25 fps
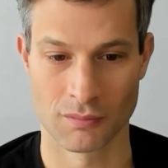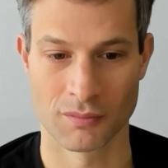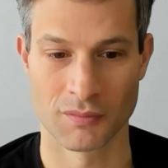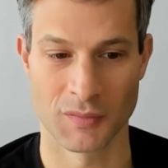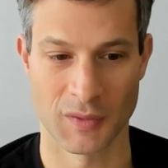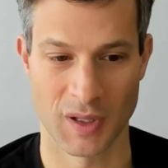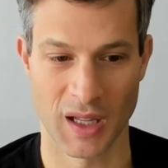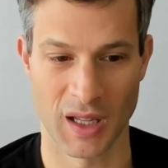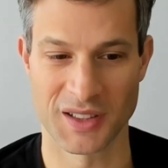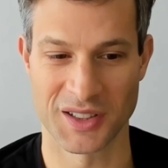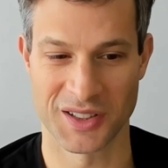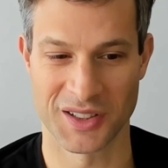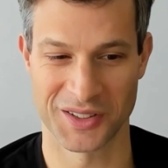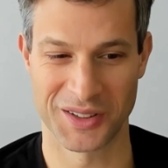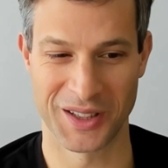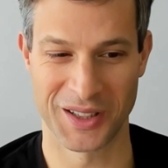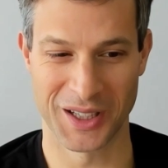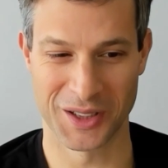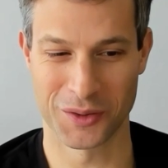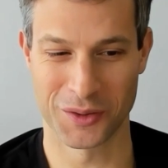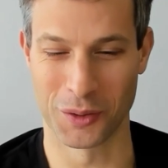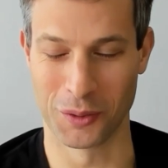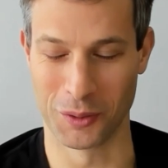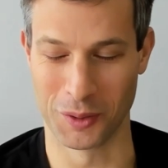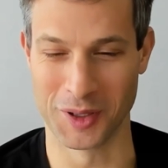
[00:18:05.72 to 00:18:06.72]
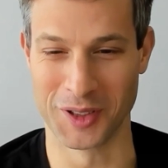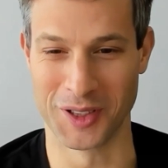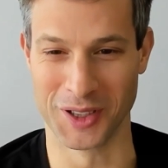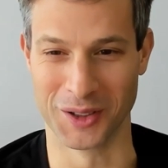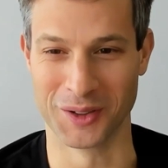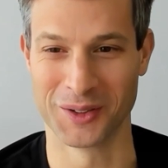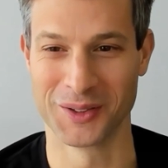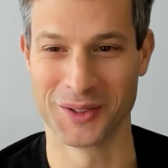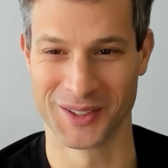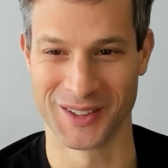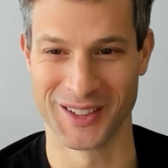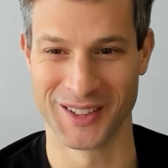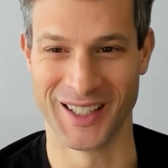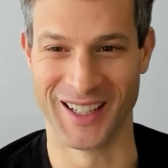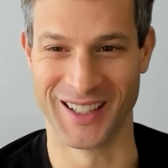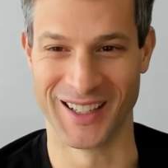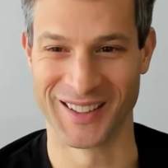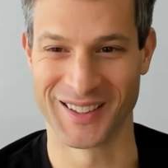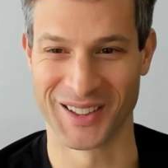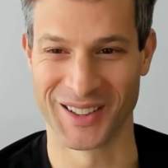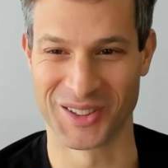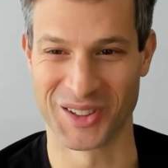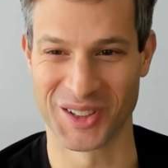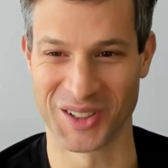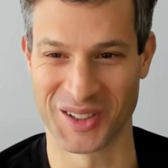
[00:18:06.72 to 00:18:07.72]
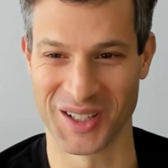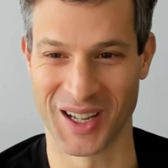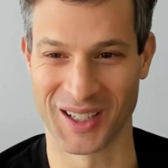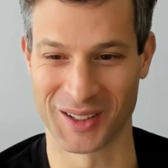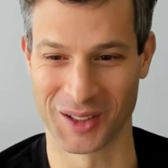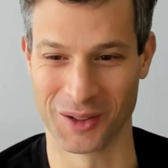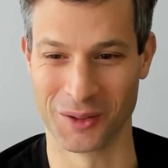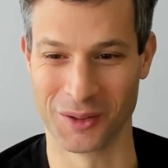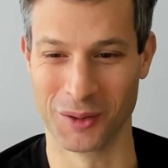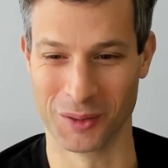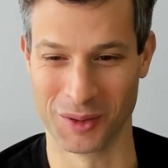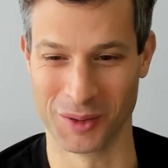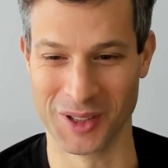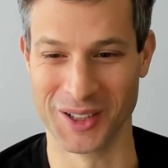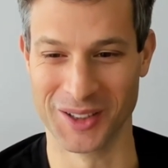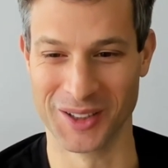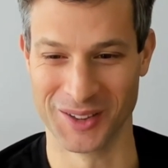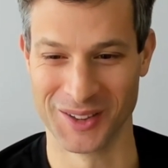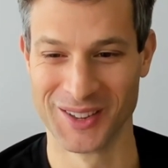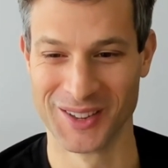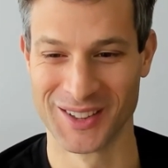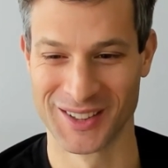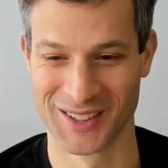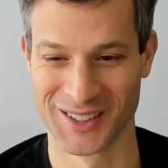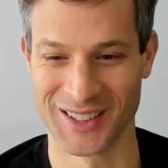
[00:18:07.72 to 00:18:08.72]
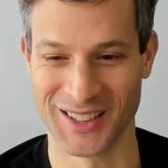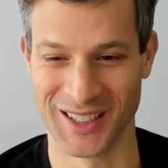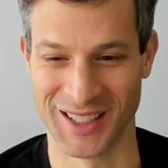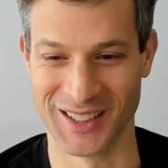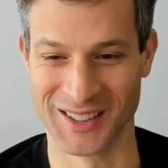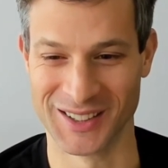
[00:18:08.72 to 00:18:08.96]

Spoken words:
That's what we do. Yeah, that's exactly what we do. Yeah.